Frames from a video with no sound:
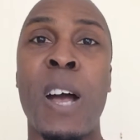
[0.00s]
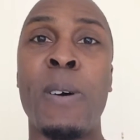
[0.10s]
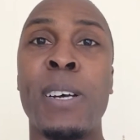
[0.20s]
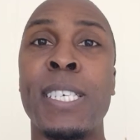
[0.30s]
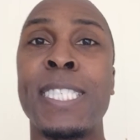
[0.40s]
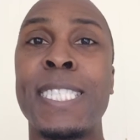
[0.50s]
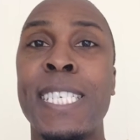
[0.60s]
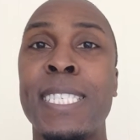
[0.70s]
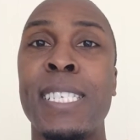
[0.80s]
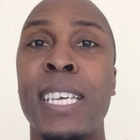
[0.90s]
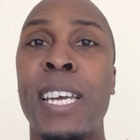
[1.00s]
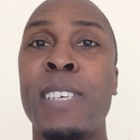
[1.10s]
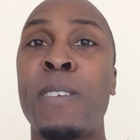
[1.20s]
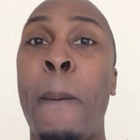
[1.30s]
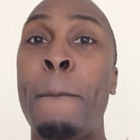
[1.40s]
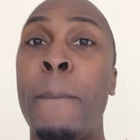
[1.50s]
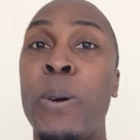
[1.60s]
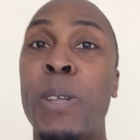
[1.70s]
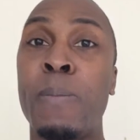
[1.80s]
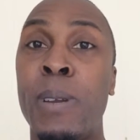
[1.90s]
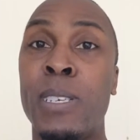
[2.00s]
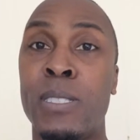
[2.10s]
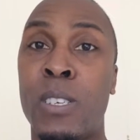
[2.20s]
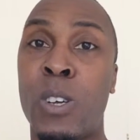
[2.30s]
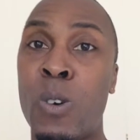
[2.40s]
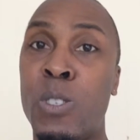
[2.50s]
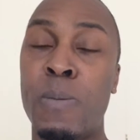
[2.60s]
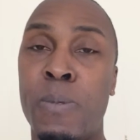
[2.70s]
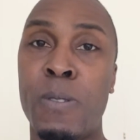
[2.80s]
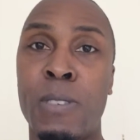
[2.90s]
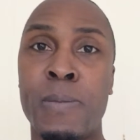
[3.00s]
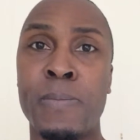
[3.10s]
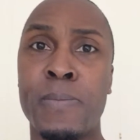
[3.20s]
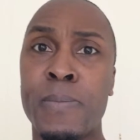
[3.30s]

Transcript: our 60 days Body Blitz coaching program.